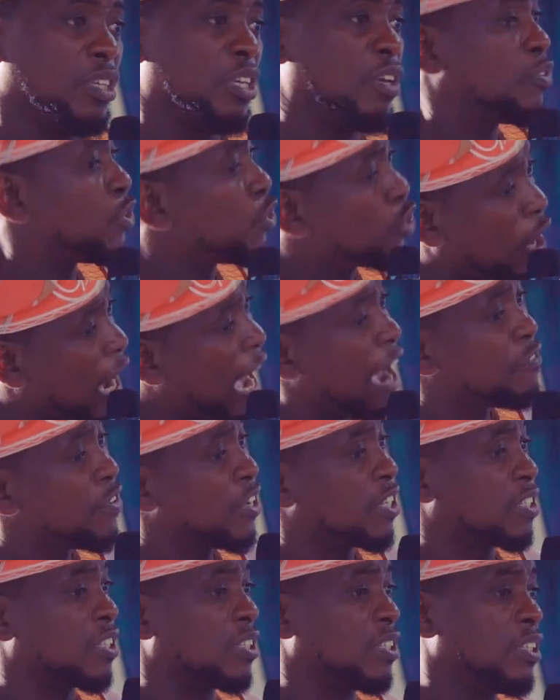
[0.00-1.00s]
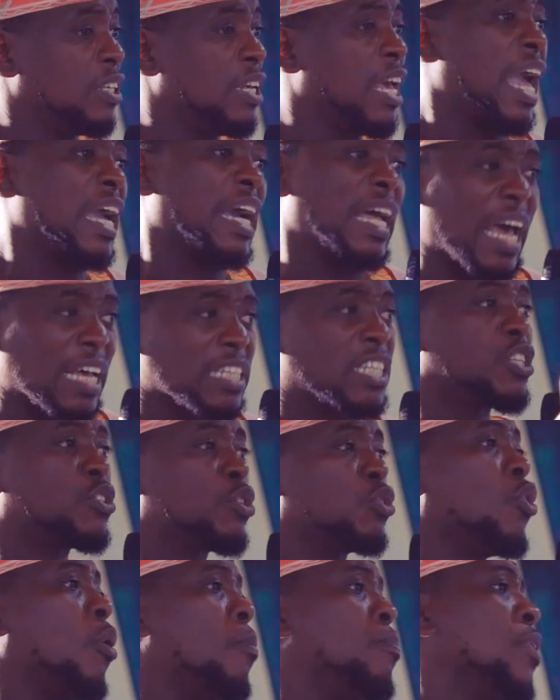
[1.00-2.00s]
If you don't have it, I can
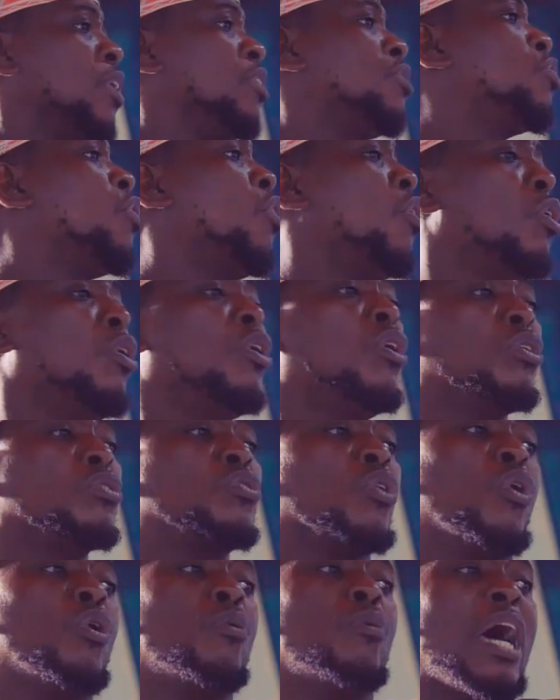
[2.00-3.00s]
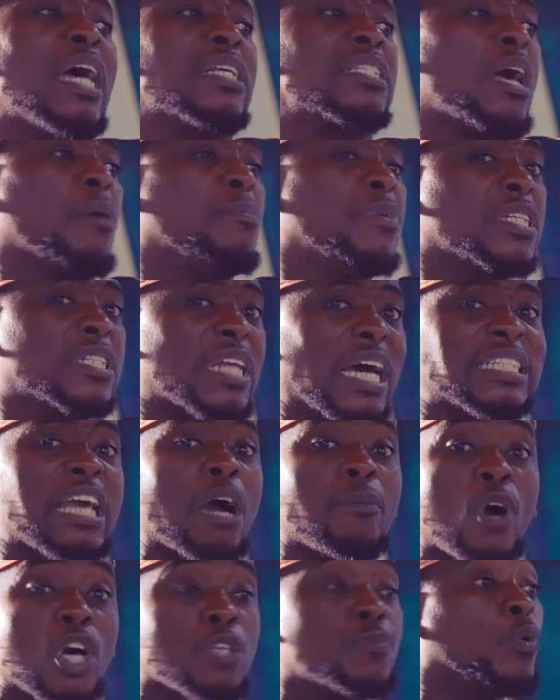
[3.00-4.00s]
assist you to establish that.
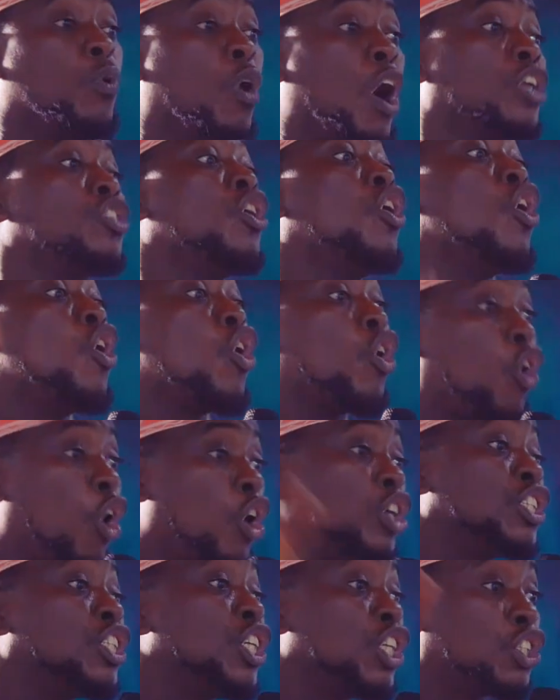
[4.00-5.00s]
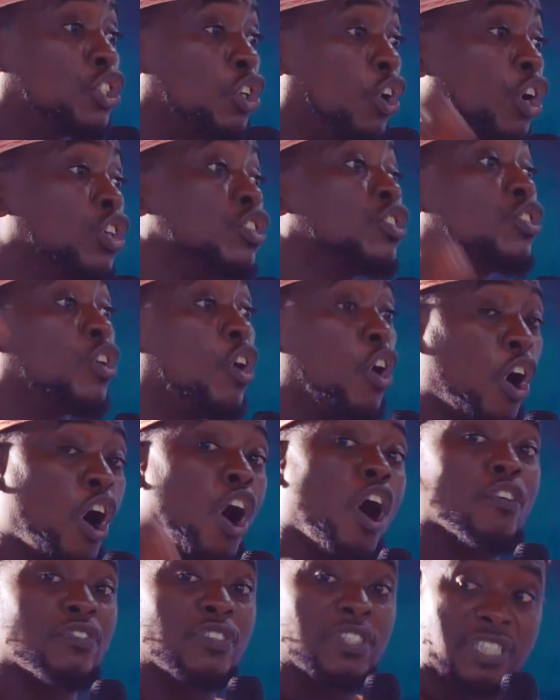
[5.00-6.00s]
There must be what? Conditions
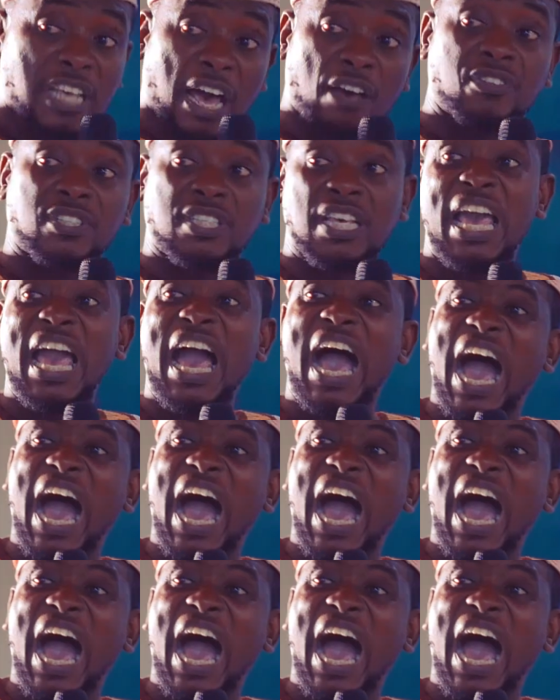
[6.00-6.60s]
of service.